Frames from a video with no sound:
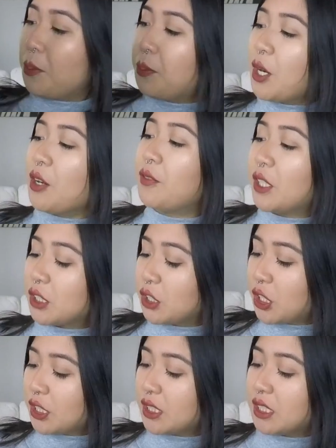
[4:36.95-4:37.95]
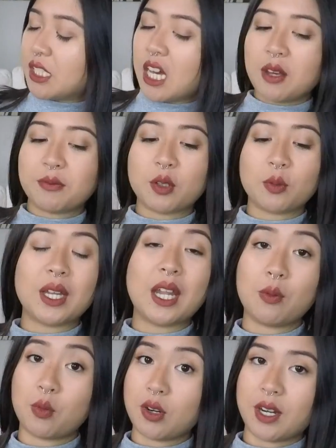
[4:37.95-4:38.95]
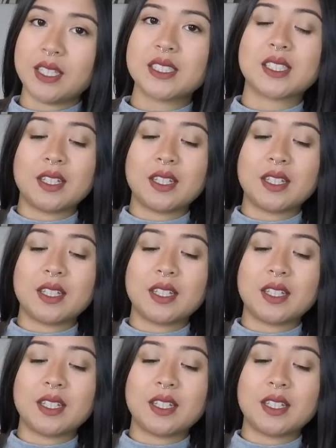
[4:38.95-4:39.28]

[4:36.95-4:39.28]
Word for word: Perfect, just in time for when I wore it.